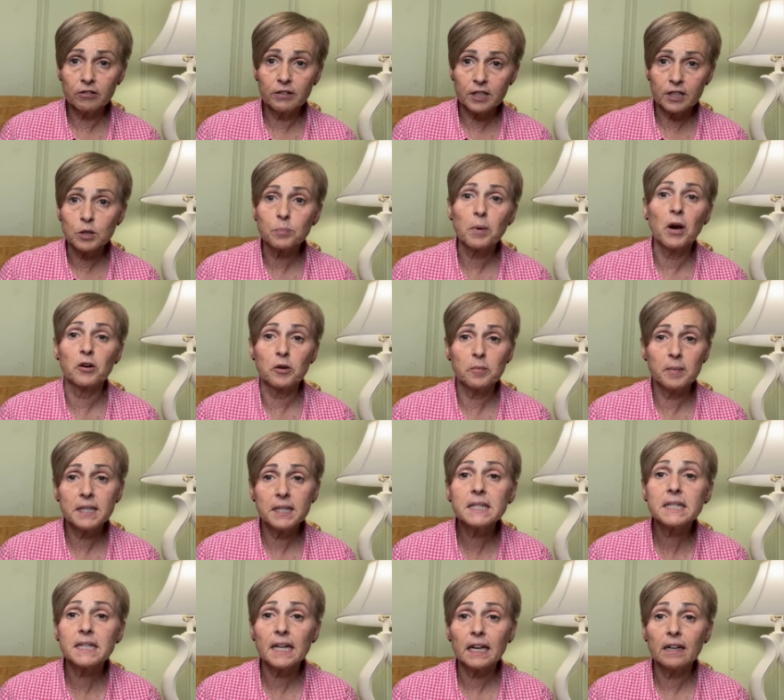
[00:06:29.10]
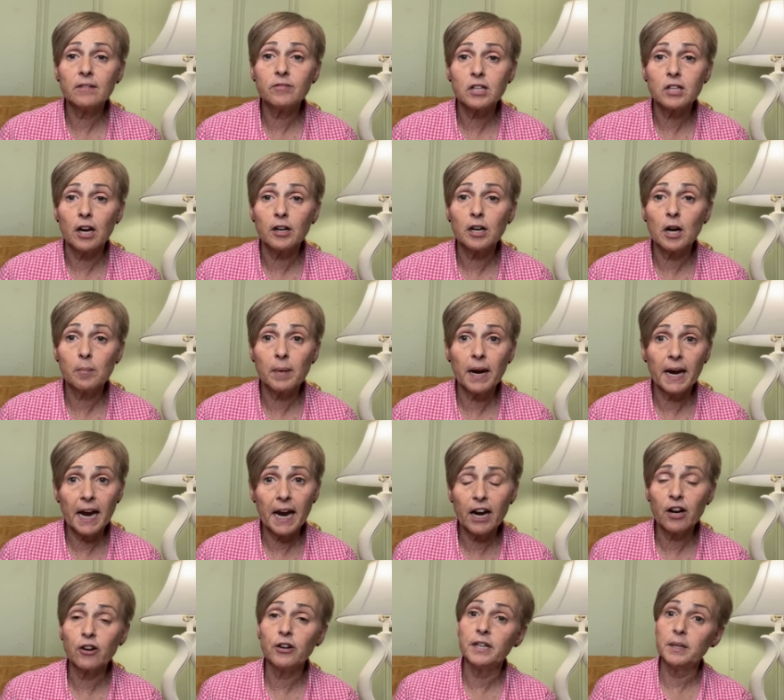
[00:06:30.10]
experiments that I've done on my
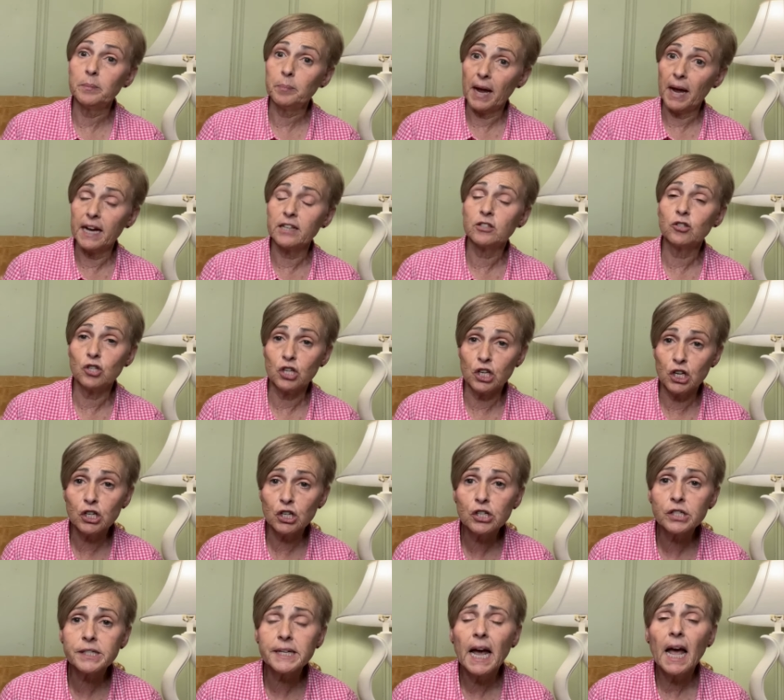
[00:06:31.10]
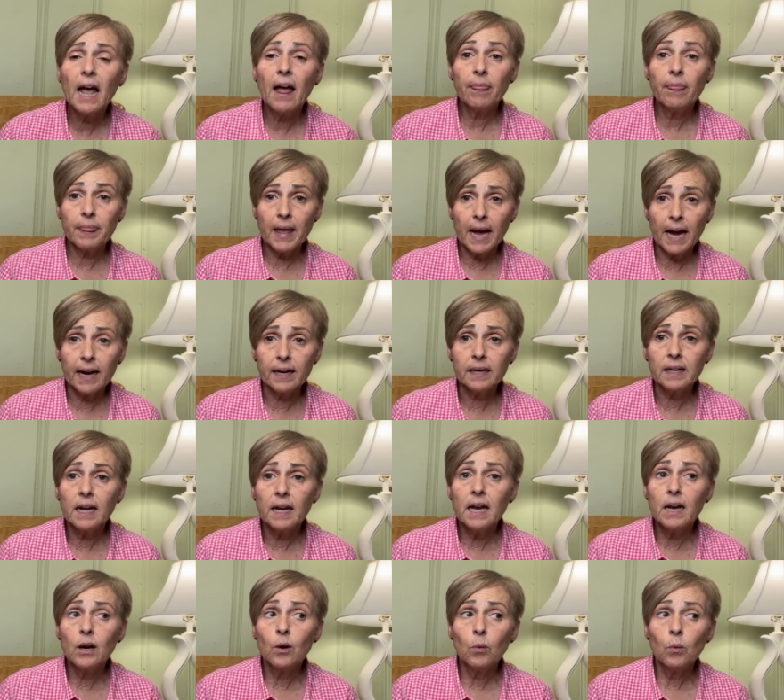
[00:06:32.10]
hair in past years that
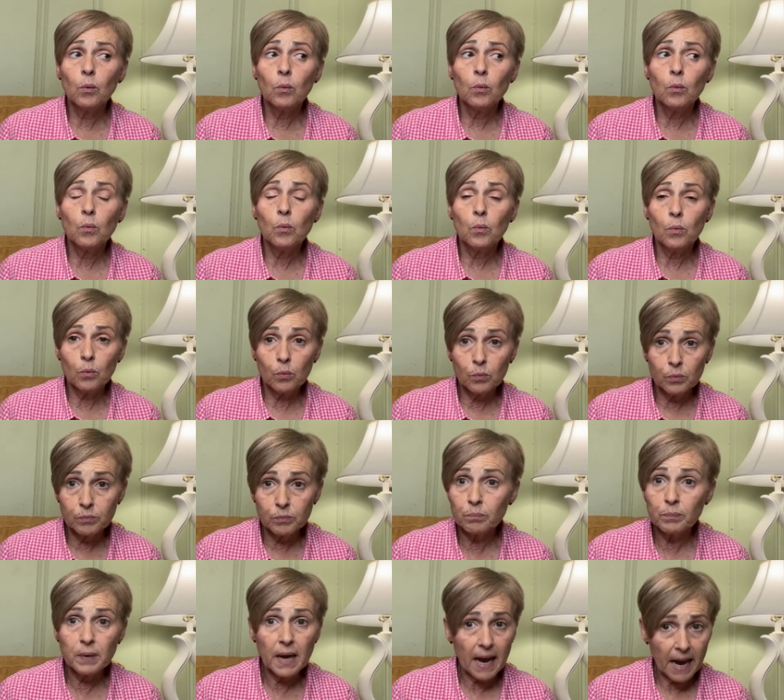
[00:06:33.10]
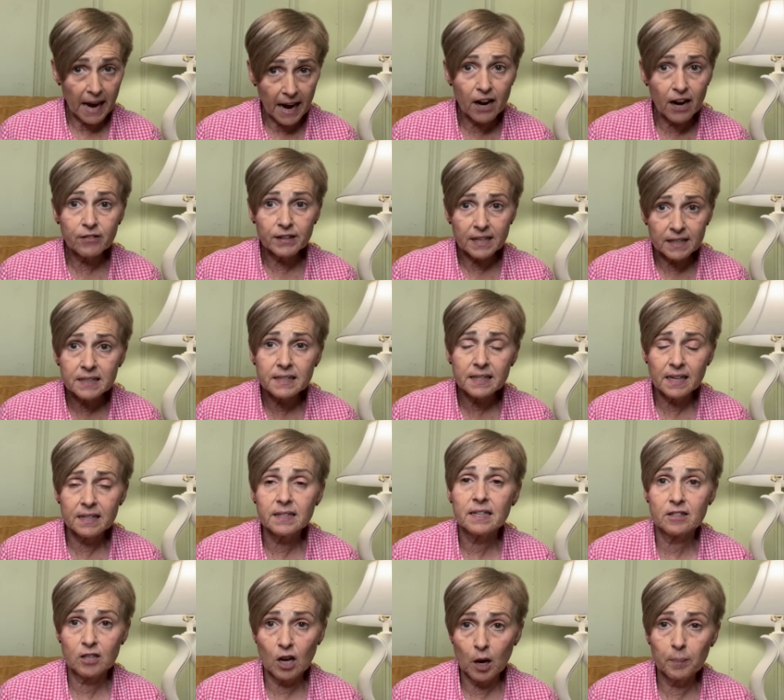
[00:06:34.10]
hair that says
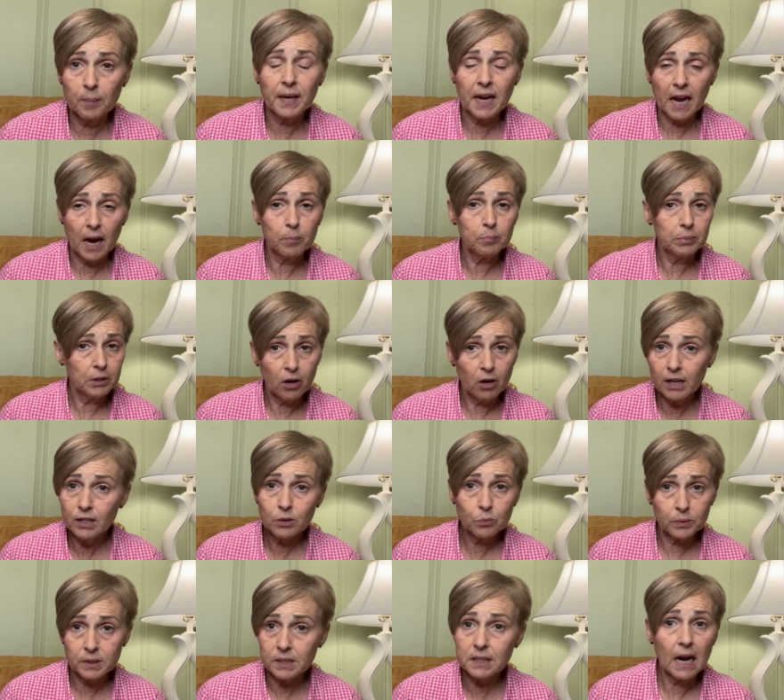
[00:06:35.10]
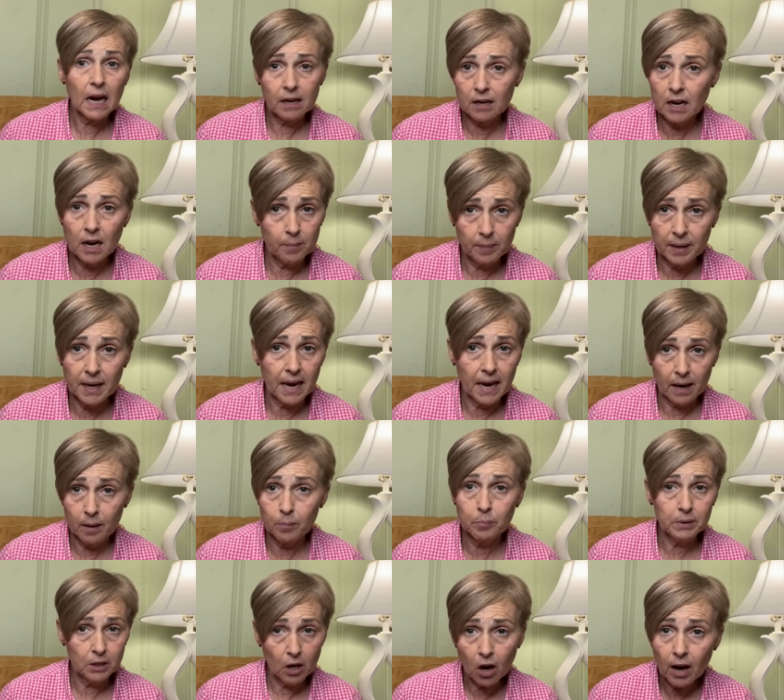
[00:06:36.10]
it's coming out blonde was not coming
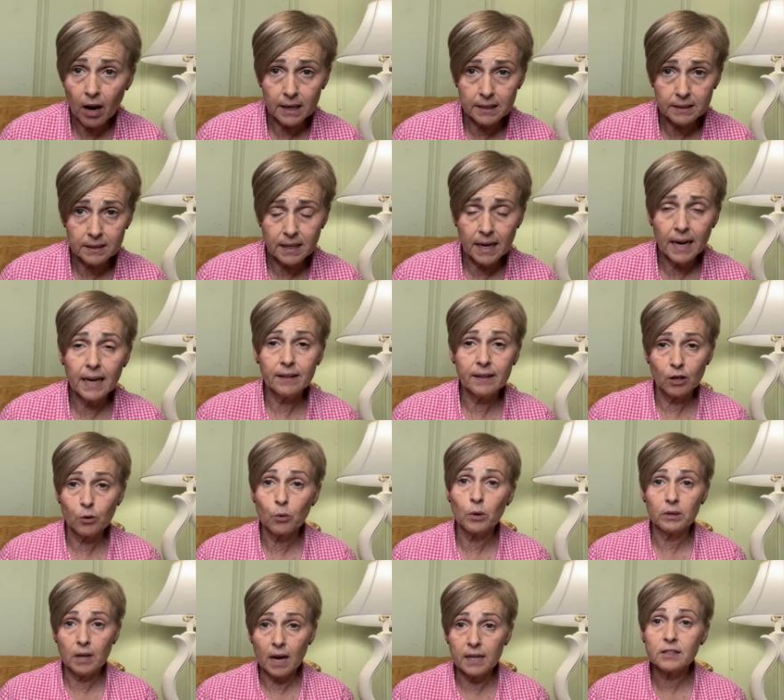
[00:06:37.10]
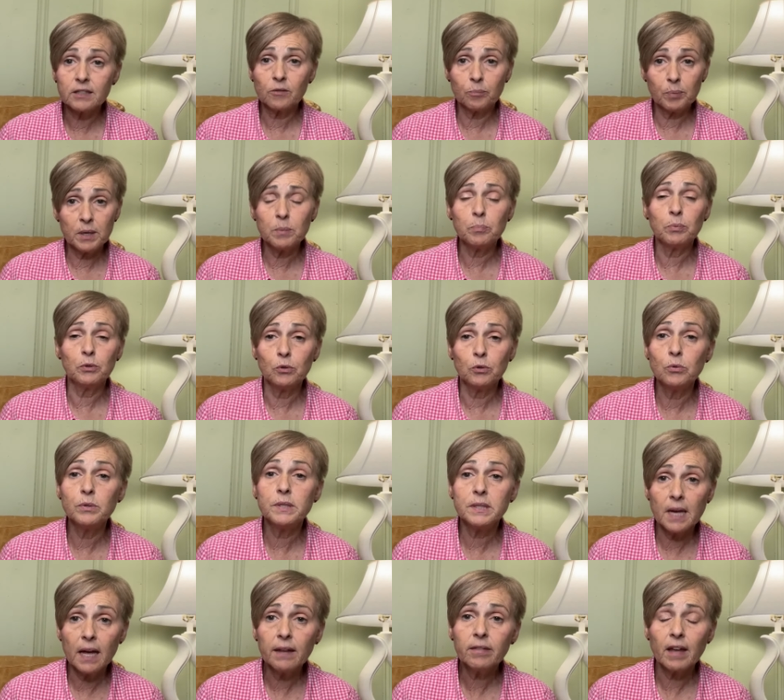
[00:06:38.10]
out blonde. And there were lots of people who
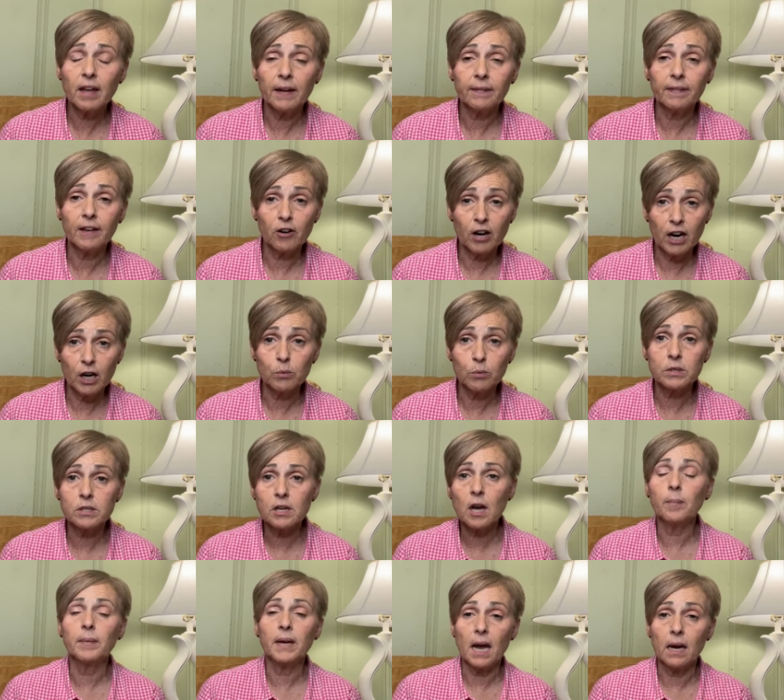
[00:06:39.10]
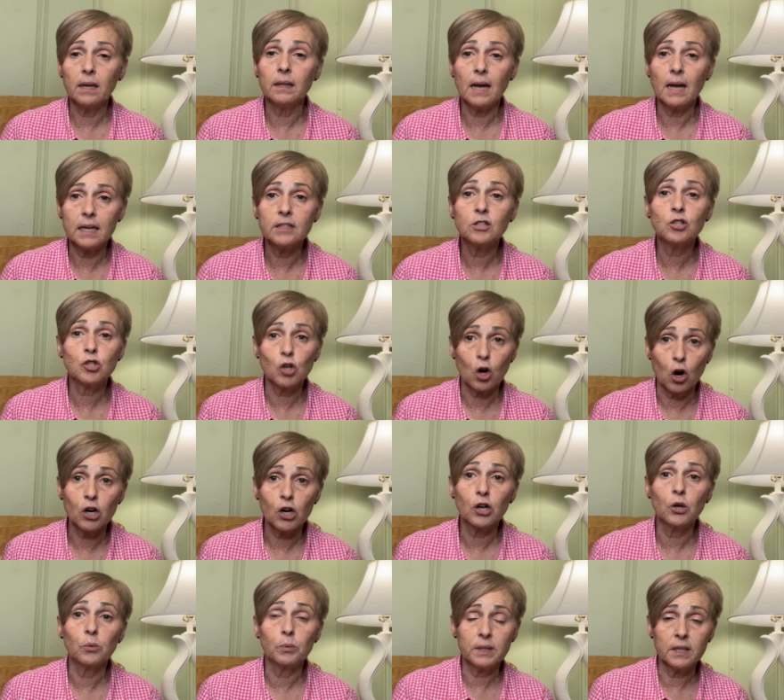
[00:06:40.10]
said that their hair was coming out a lot
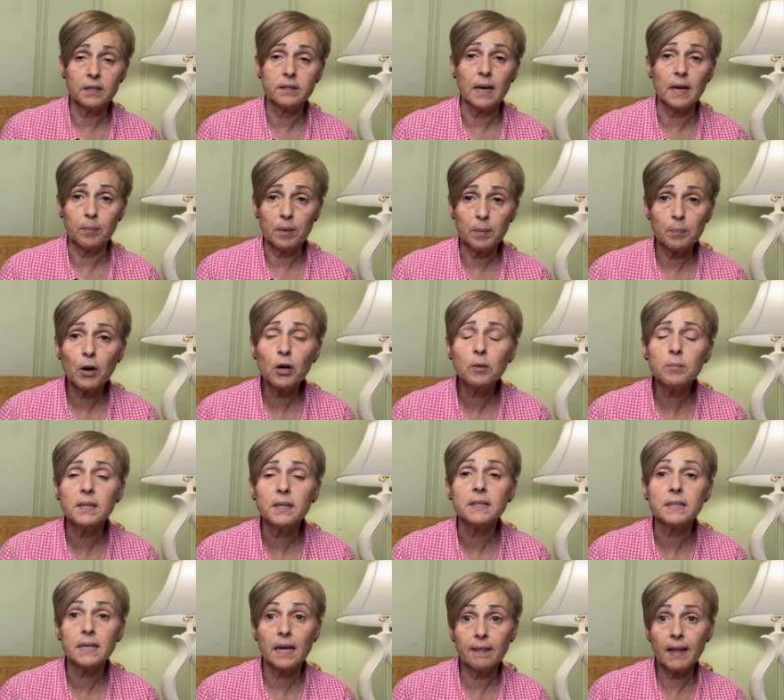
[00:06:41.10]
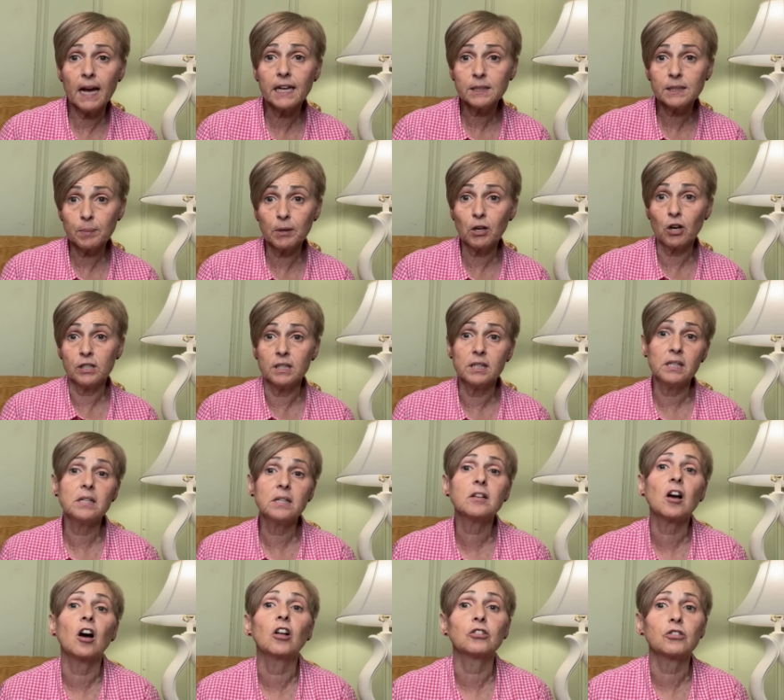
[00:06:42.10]
darker with the demi-permanence. And that's because
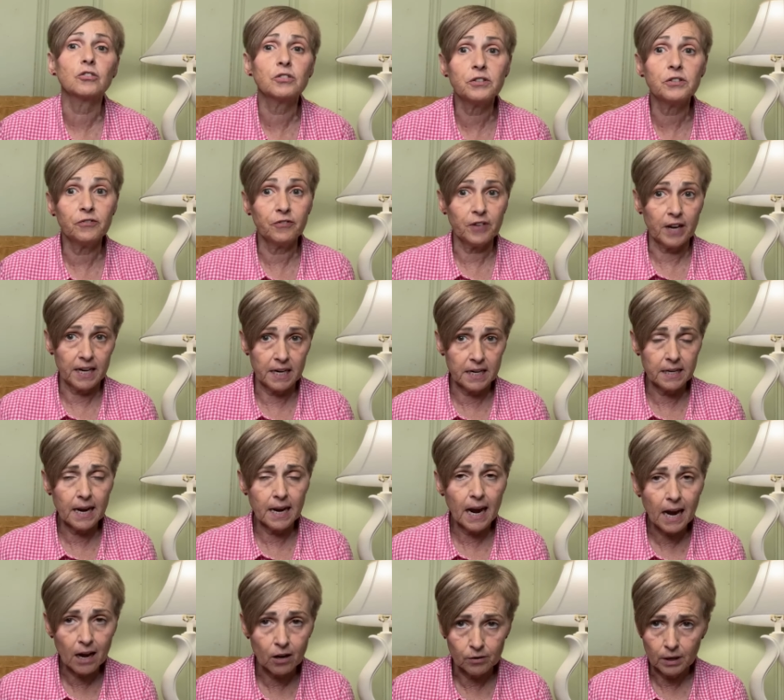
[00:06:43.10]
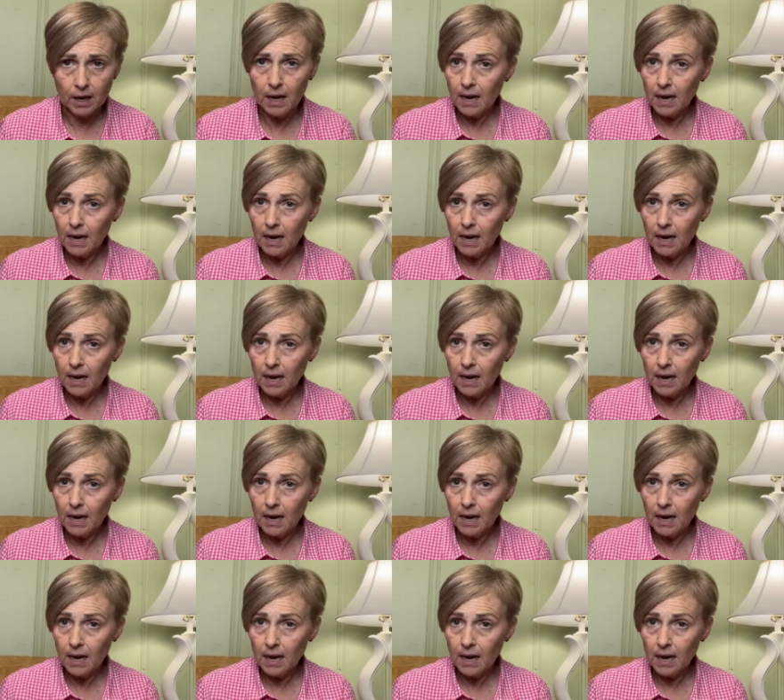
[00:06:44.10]
these colors fade out.